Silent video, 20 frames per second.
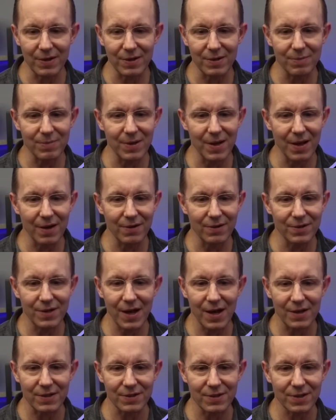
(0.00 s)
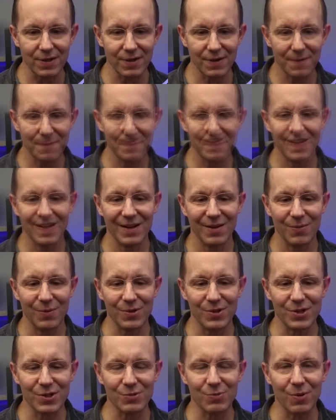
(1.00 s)
it to be at her desk,
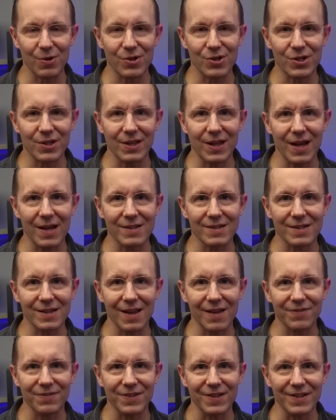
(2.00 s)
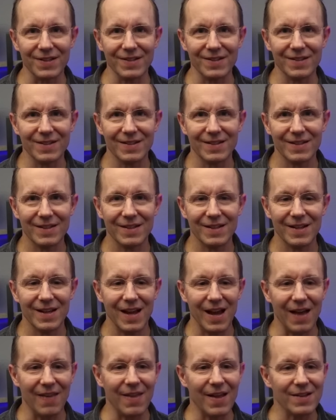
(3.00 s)
which is where she last left it.
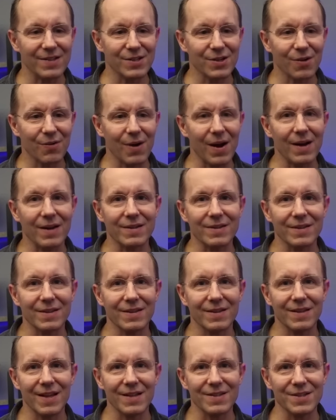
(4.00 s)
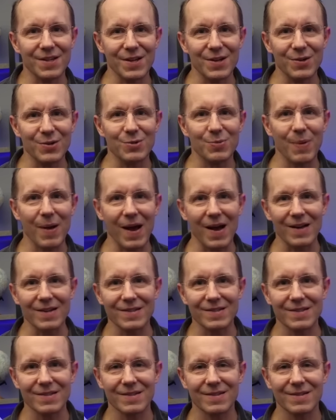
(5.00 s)
And that's correct. That's a huge
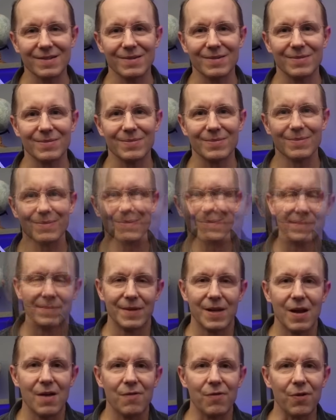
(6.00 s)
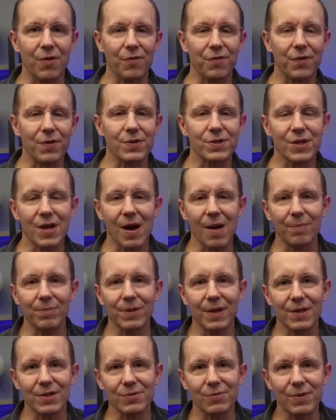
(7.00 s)
pass. For the first
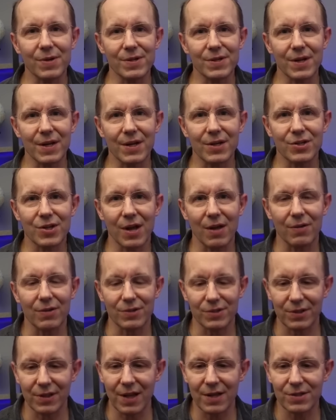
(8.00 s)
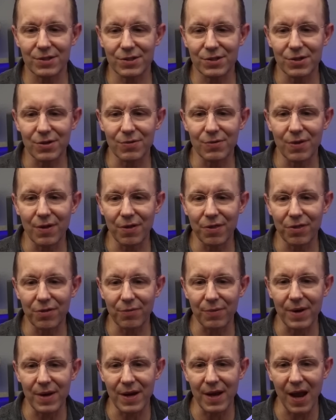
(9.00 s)
complex reasoning challenge, let's do the
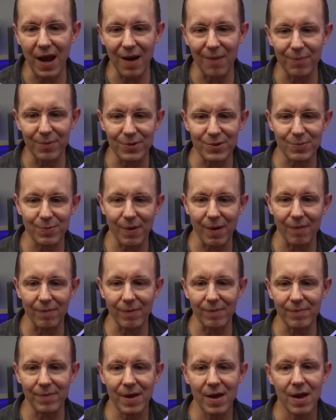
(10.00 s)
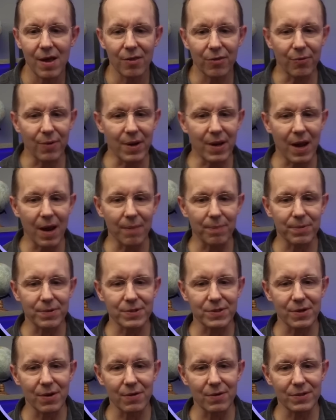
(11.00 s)
3 campers problem. 3
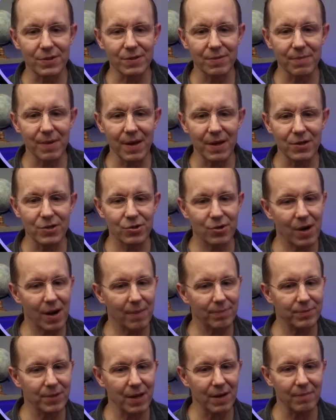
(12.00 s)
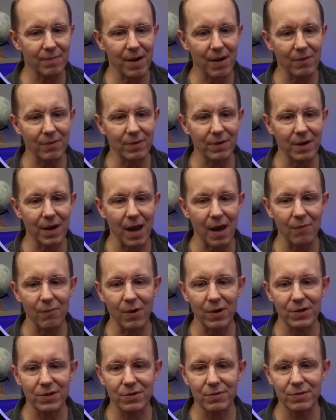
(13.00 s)
campers noticed a man trapped on a mountain and
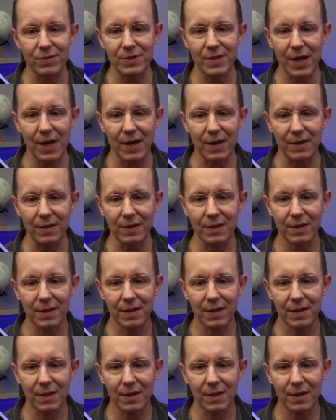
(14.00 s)
went to his aid.